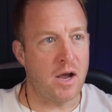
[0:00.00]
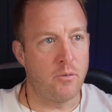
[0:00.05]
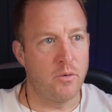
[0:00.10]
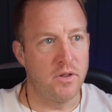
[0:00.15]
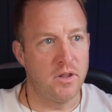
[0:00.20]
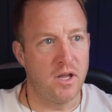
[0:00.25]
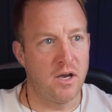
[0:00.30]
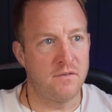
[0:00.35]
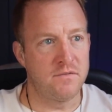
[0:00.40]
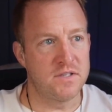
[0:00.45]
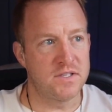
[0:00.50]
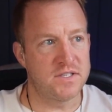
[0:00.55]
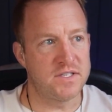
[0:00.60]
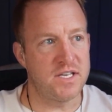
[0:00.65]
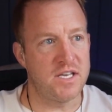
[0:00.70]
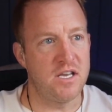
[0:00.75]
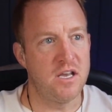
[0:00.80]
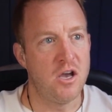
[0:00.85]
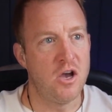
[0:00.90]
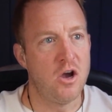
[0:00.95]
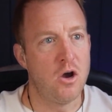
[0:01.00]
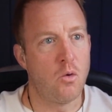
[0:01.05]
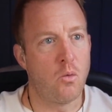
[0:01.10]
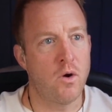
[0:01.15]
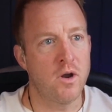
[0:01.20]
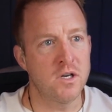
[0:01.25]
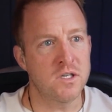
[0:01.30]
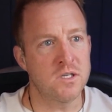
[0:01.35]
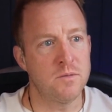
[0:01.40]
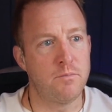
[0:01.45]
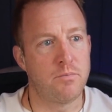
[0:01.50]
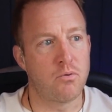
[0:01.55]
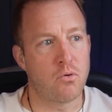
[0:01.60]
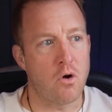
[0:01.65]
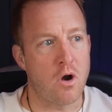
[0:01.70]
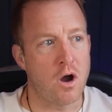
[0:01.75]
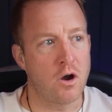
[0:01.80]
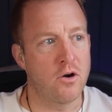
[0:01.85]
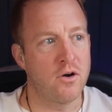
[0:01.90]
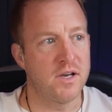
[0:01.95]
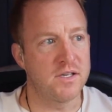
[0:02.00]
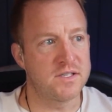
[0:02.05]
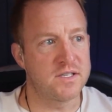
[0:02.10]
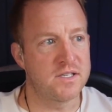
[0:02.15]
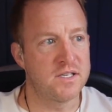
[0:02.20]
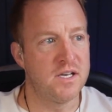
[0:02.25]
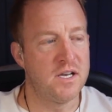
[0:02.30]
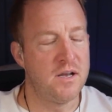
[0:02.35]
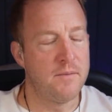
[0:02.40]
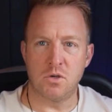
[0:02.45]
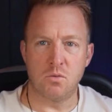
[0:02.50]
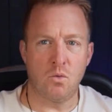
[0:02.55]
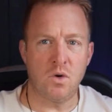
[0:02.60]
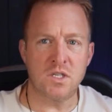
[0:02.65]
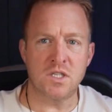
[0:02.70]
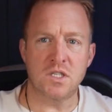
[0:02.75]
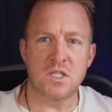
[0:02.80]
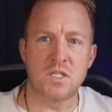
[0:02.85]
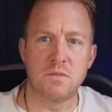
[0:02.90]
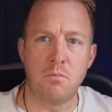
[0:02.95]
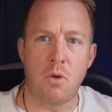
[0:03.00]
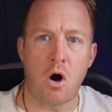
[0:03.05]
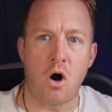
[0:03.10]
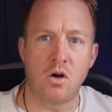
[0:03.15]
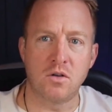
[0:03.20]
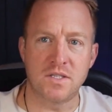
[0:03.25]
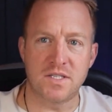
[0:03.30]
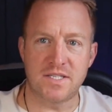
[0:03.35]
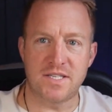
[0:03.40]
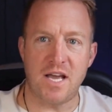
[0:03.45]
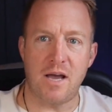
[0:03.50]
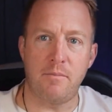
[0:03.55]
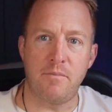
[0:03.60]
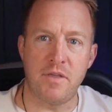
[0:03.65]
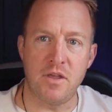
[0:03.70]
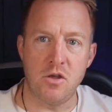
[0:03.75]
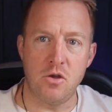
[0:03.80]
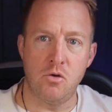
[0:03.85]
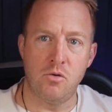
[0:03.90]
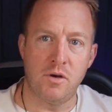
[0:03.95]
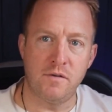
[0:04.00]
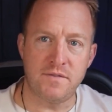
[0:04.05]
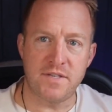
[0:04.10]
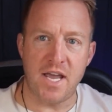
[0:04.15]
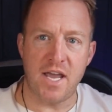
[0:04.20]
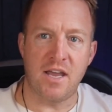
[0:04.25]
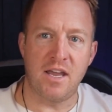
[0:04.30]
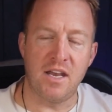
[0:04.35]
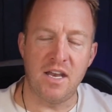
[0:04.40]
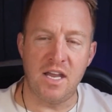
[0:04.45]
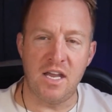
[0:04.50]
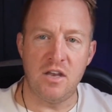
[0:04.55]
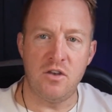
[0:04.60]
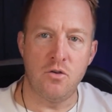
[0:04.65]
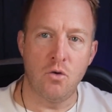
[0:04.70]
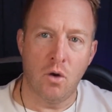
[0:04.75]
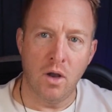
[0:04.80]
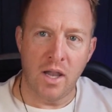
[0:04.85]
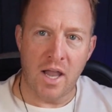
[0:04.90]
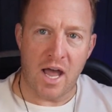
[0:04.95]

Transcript: I would love to see what are some progress, what's a small step that you have taken in your